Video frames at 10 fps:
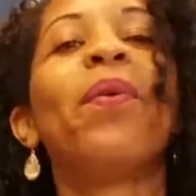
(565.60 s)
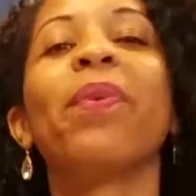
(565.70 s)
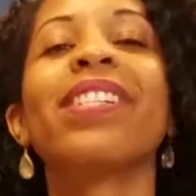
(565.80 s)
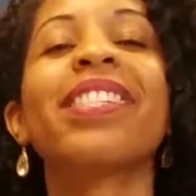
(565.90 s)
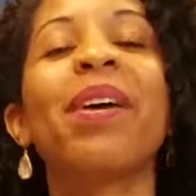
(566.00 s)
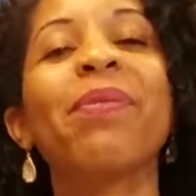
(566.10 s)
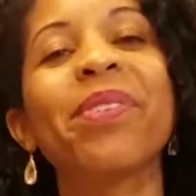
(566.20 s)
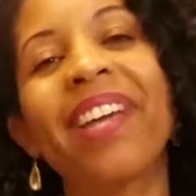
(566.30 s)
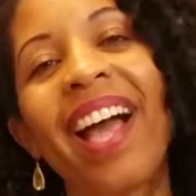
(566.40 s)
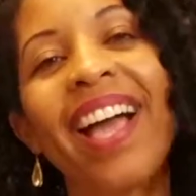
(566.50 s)
What's up,
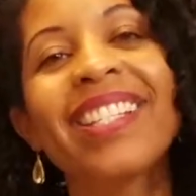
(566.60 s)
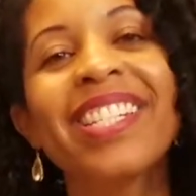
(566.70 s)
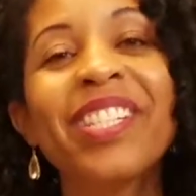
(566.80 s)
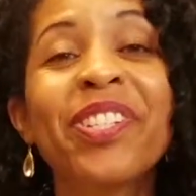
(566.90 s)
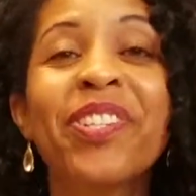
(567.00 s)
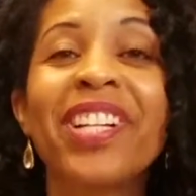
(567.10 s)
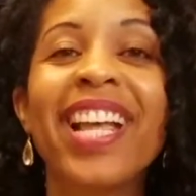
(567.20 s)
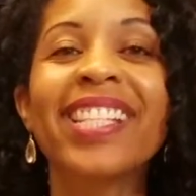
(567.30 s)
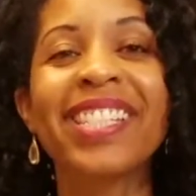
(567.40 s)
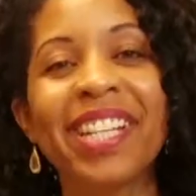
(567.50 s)
you guys? It's your girl,
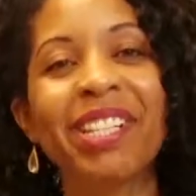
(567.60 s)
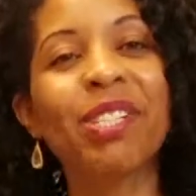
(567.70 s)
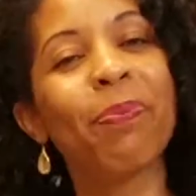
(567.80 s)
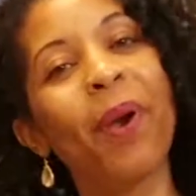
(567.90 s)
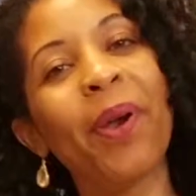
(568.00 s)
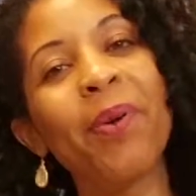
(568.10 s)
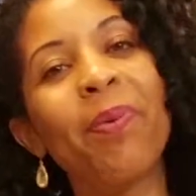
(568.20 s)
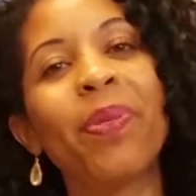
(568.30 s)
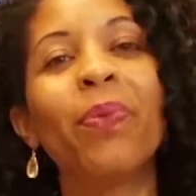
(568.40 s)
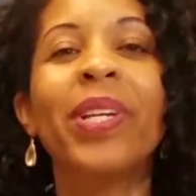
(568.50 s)
Classy Lady
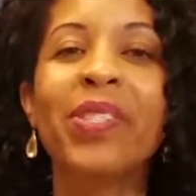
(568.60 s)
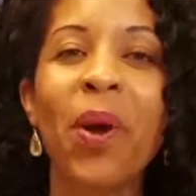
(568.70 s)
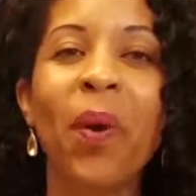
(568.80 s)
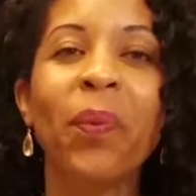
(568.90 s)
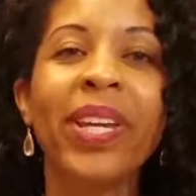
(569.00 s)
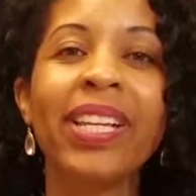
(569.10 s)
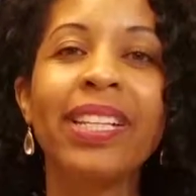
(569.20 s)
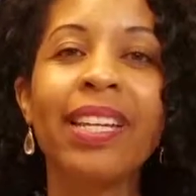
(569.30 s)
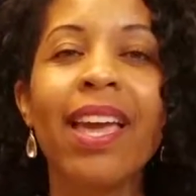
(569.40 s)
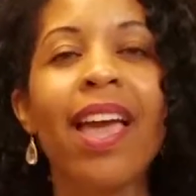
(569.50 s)
Sparkle with We Talk
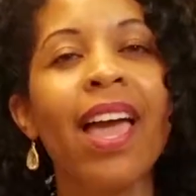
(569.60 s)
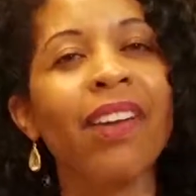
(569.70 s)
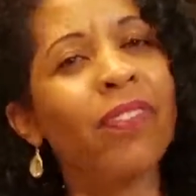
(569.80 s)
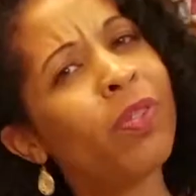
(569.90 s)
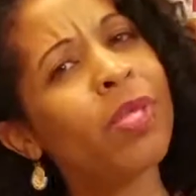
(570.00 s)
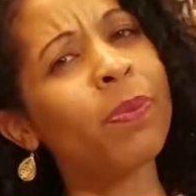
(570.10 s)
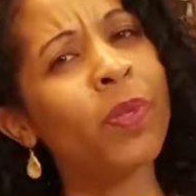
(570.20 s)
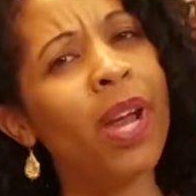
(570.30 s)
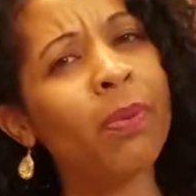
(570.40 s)
Weekly. Have you subscribed